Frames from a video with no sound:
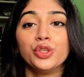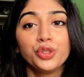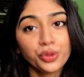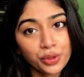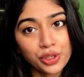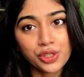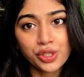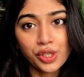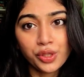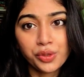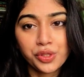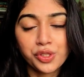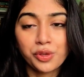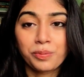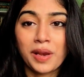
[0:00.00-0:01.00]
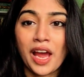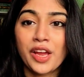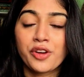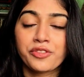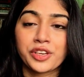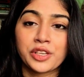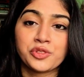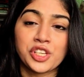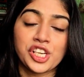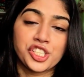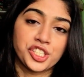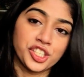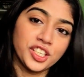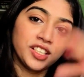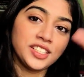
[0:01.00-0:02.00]
tools to use to apply your
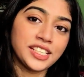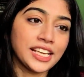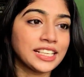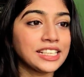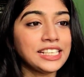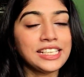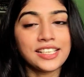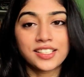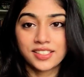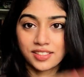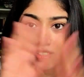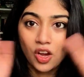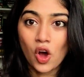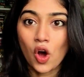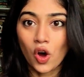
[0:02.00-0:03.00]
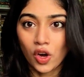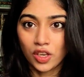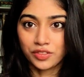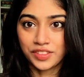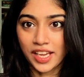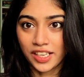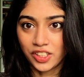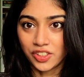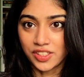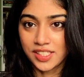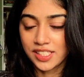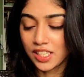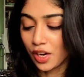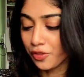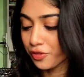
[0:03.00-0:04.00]
foundation, techniques, all of that good
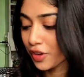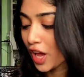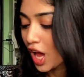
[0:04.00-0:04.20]
stuff.